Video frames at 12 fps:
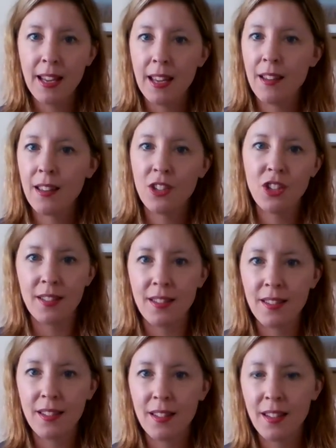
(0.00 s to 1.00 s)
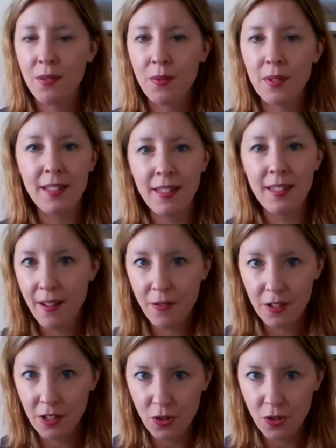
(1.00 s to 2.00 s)
It just, it was
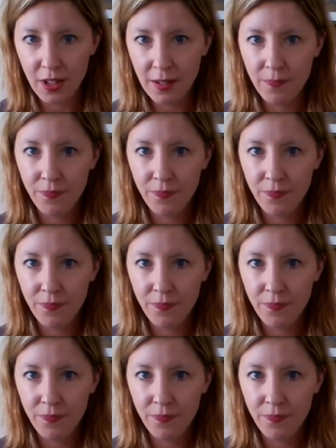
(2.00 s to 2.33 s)
never a joy.